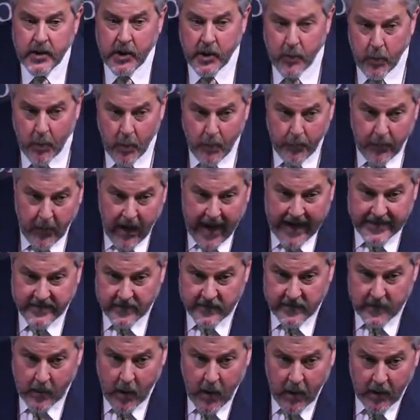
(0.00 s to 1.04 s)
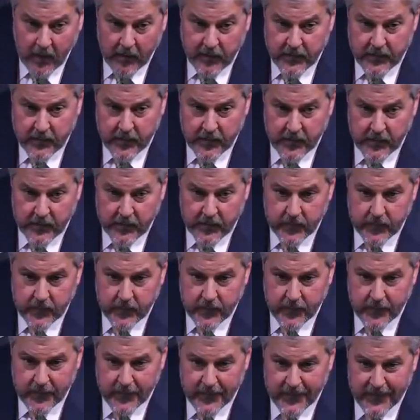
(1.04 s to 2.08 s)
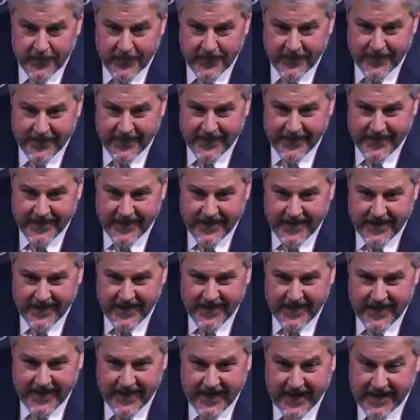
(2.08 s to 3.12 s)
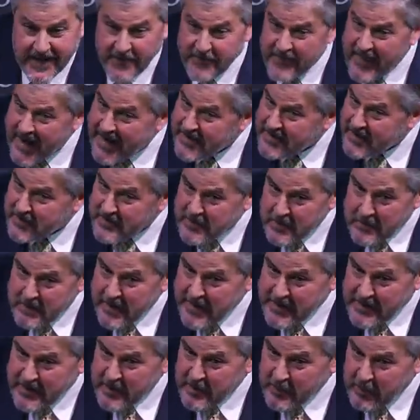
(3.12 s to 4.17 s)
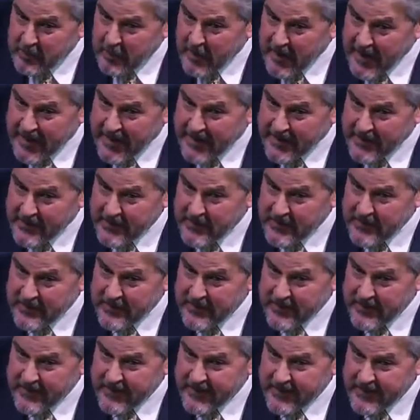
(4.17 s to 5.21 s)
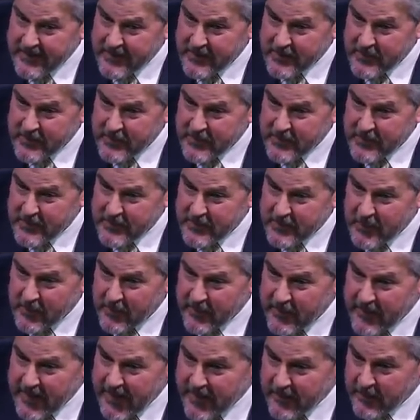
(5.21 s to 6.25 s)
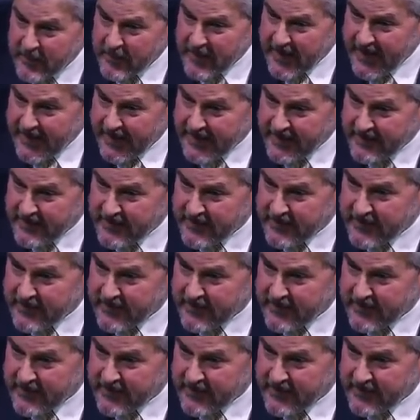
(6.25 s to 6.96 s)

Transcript: you who practice lawlessness. And if that doesn't make you run toward the narrow gate,